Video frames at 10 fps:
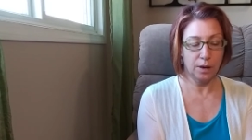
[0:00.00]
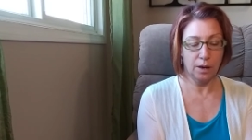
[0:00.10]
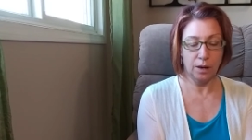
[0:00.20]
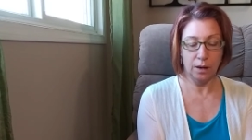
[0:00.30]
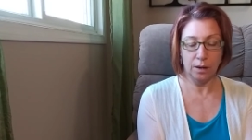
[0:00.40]

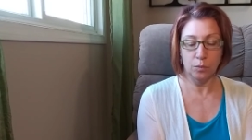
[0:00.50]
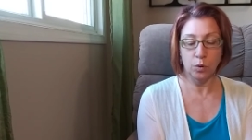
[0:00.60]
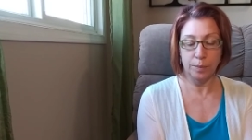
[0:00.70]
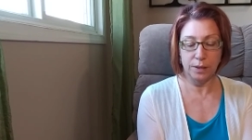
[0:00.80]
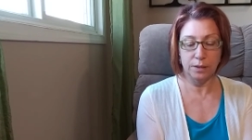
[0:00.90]
uh,
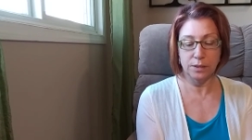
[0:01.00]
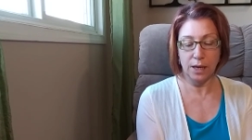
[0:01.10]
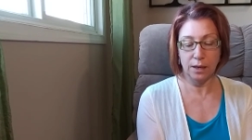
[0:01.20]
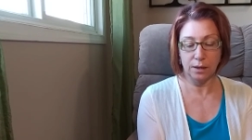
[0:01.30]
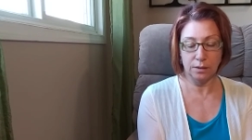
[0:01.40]
will be
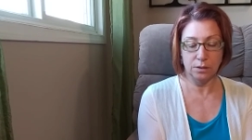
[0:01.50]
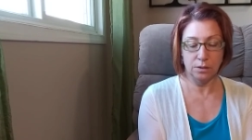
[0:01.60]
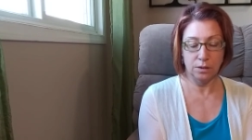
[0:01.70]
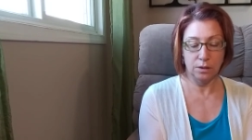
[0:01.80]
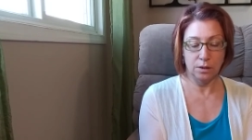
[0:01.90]
taken,
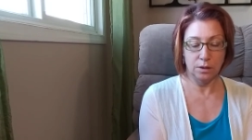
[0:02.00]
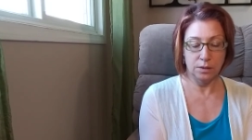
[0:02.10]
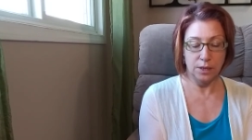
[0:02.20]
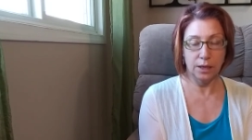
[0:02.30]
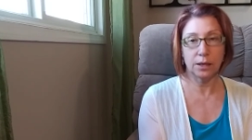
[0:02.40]

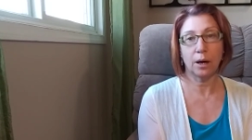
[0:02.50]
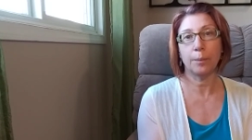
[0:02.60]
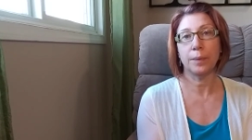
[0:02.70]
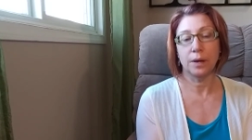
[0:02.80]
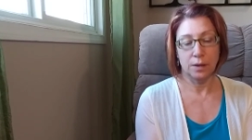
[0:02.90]
taken up.
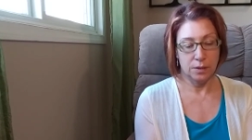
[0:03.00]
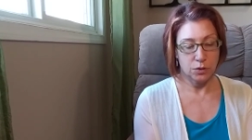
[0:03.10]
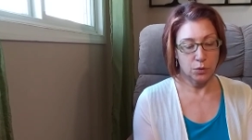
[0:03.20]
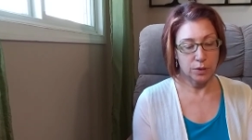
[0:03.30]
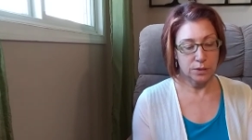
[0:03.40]

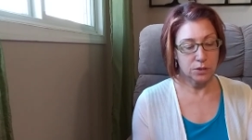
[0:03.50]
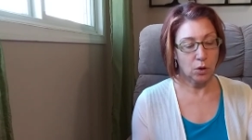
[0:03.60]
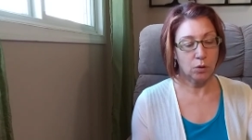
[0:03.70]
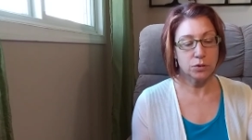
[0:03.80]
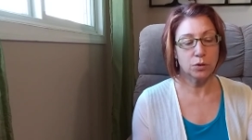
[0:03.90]
So this is
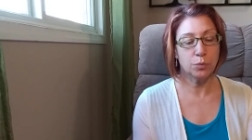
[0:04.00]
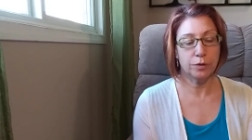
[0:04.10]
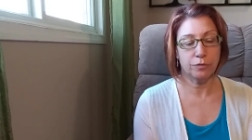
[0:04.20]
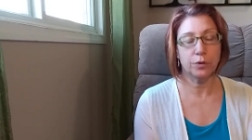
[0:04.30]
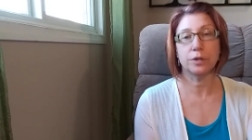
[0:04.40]
also
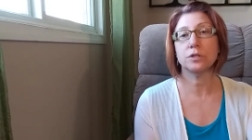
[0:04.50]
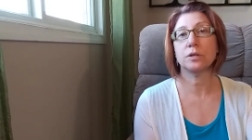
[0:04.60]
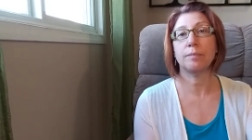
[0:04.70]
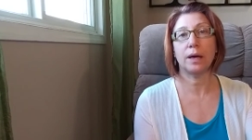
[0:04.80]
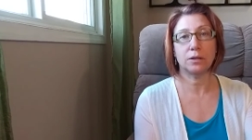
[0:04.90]
referring to
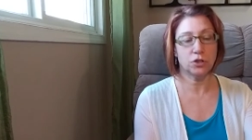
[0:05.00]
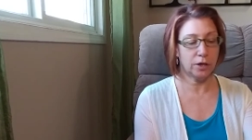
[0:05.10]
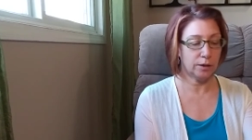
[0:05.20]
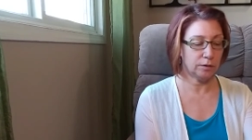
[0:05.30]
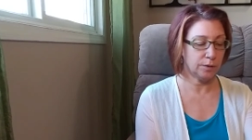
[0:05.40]
the man
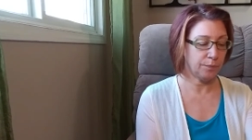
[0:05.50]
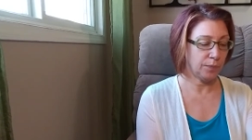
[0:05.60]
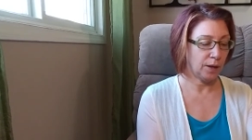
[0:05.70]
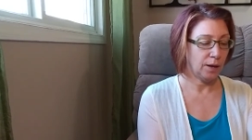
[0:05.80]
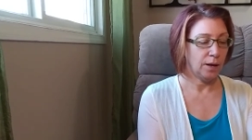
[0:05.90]

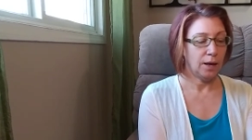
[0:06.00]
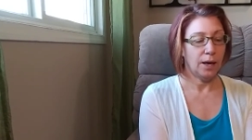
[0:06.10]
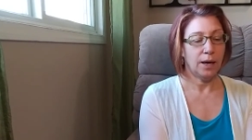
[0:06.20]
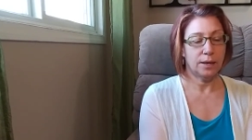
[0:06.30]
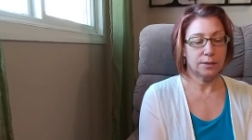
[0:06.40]
child.
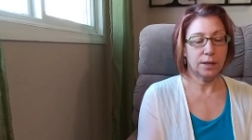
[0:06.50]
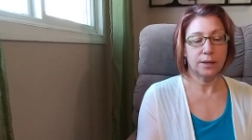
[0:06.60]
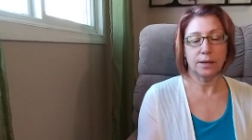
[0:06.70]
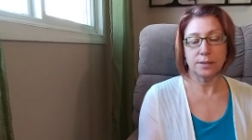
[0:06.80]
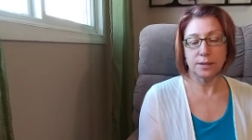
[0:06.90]
And
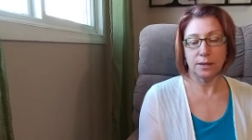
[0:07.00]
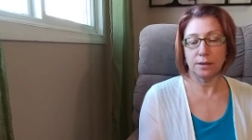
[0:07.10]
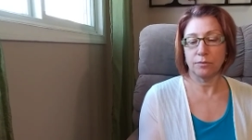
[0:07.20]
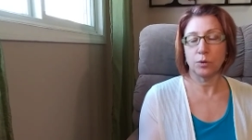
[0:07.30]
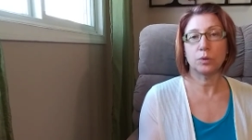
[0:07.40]
like I said,
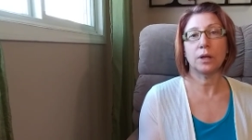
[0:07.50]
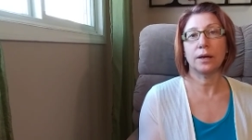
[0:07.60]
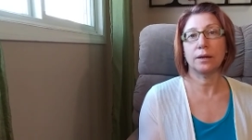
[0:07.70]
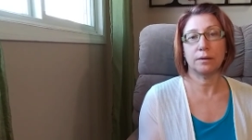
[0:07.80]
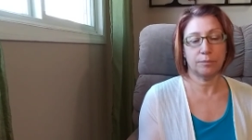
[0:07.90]
if you would
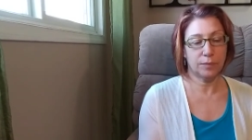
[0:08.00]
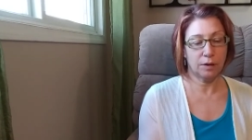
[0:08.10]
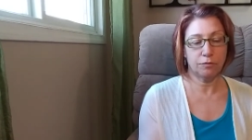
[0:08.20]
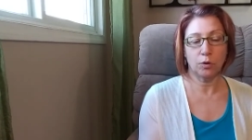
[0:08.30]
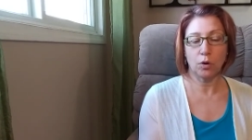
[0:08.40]
like a
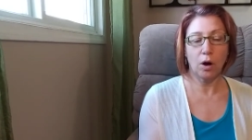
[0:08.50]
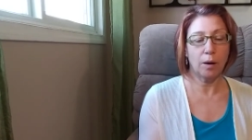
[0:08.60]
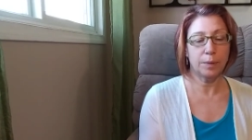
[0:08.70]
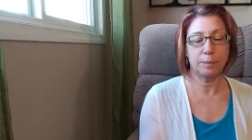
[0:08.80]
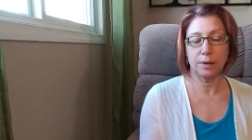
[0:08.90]
full
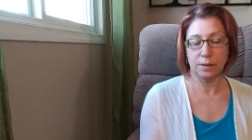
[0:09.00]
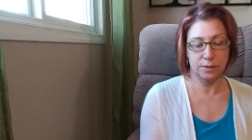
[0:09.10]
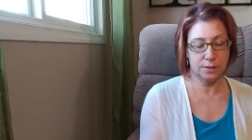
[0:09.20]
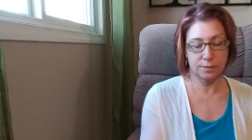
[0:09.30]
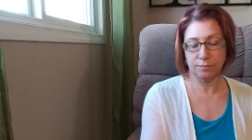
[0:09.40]
copy,
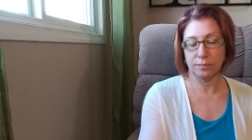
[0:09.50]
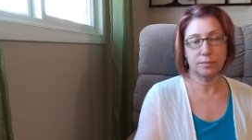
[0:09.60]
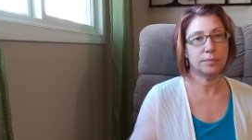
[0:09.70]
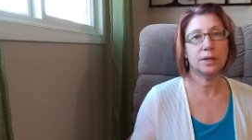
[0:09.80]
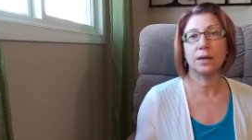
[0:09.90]
because
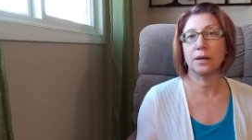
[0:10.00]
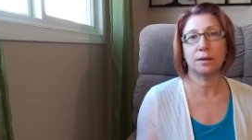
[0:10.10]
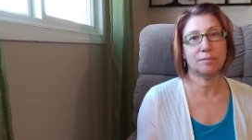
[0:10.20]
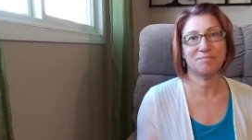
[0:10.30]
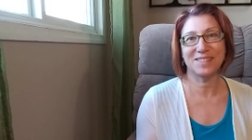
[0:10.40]

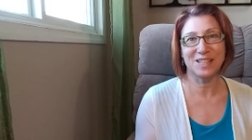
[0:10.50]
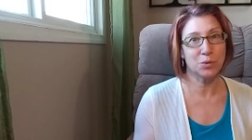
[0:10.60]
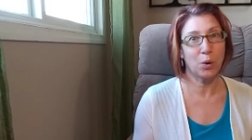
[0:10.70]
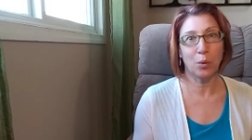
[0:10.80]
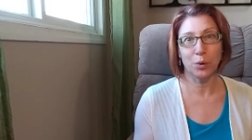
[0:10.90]

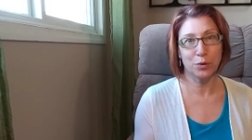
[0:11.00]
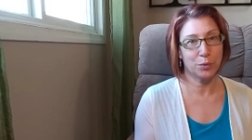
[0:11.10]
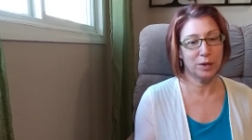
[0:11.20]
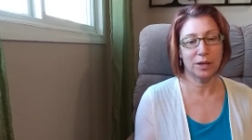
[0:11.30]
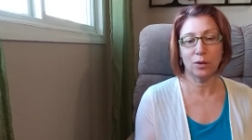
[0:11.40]
it's well worth
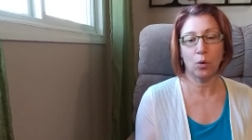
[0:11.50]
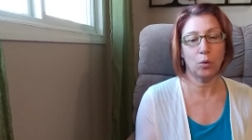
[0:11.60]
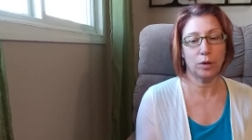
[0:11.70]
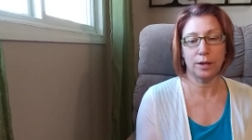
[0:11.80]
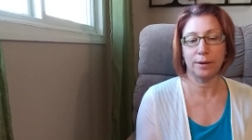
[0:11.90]
reading the
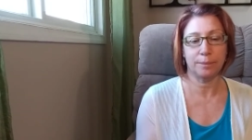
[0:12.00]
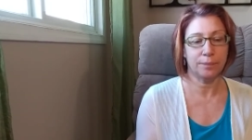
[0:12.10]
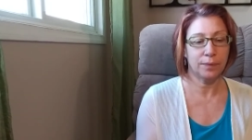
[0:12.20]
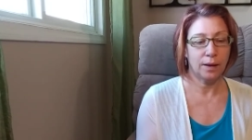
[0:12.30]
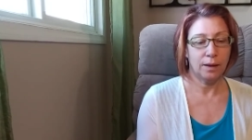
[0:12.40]
whole thing.
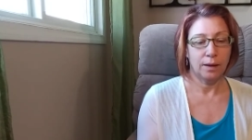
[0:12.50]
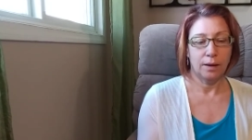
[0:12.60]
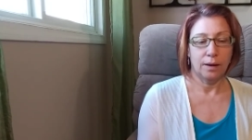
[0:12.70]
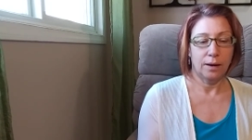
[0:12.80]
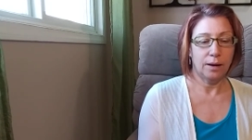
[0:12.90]

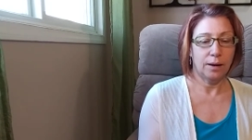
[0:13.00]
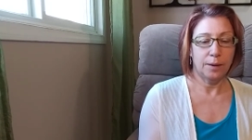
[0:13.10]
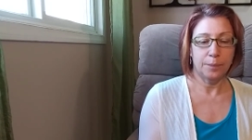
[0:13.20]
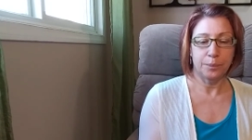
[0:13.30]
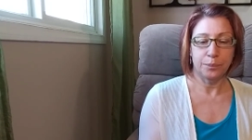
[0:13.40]
Um,